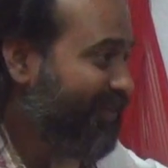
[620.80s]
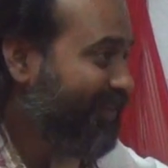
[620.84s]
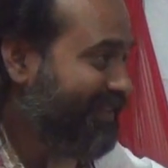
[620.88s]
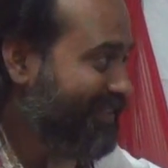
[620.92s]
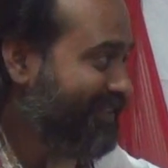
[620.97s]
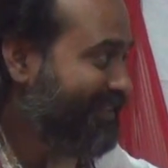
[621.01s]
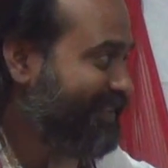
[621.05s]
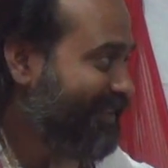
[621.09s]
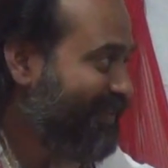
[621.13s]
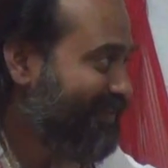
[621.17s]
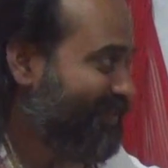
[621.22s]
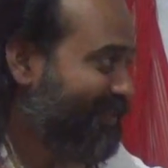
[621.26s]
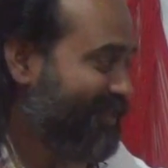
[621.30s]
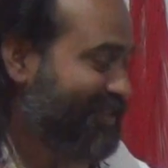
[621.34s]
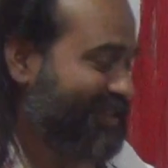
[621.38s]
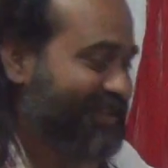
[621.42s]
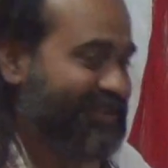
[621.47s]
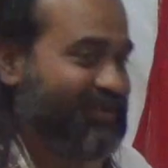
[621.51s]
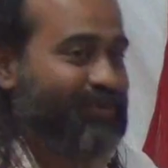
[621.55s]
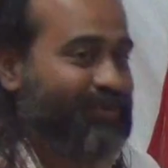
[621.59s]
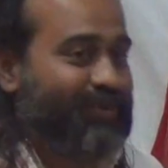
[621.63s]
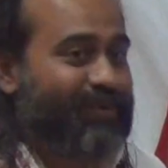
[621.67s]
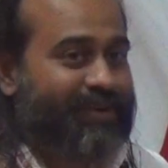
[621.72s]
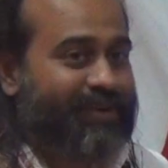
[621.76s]
question was a
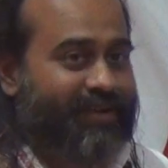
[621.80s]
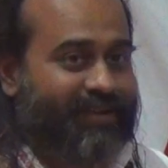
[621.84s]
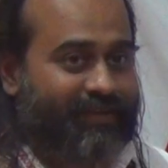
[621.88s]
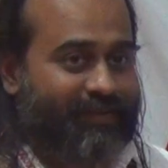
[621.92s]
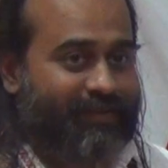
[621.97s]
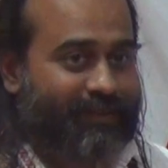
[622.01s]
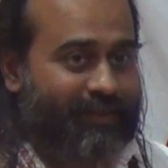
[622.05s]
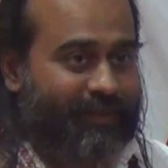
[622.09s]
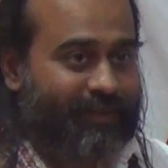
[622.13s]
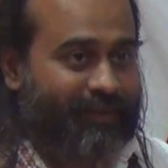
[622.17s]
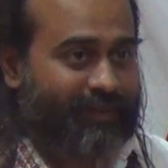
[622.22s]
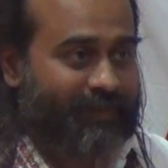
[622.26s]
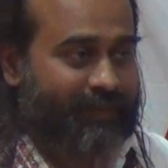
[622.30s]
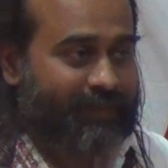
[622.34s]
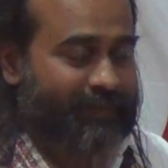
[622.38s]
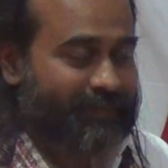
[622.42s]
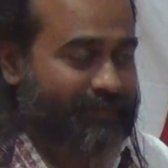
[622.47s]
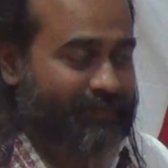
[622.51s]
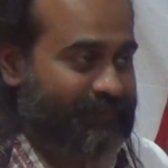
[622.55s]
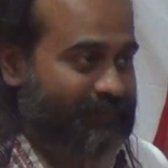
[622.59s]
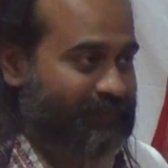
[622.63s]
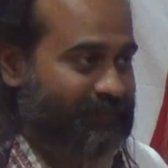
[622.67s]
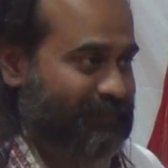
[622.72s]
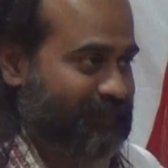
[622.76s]
joke.
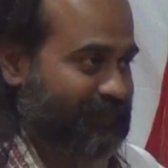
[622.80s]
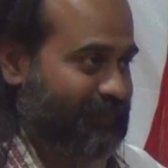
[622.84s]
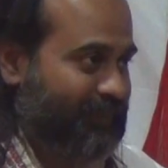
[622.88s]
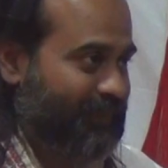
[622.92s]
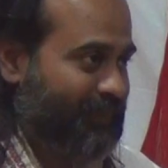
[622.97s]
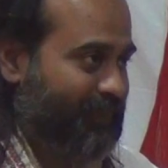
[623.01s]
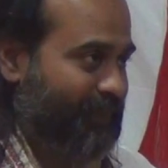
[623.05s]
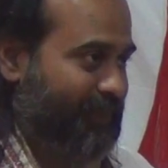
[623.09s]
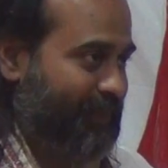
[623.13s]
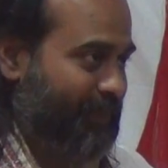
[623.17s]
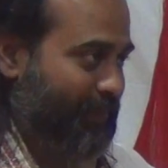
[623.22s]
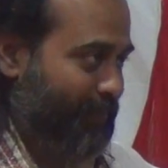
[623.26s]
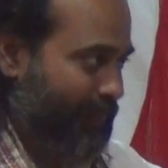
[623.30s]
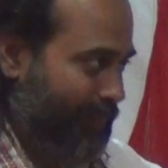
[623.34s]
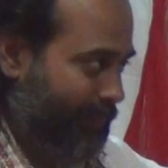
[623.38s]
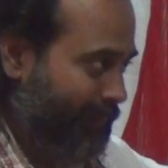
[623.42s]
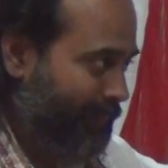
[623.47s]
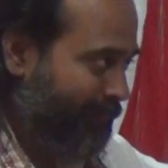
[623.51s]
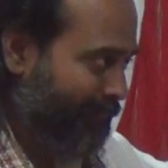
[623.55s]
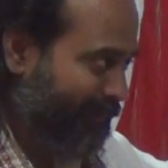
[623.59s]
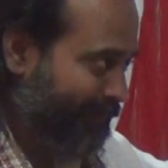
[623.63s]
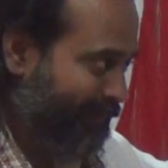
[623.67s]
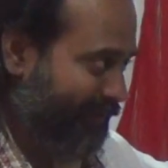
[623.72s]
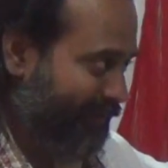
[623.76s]

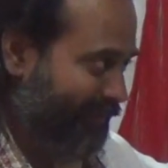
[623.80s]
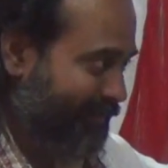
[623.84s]
Hmm?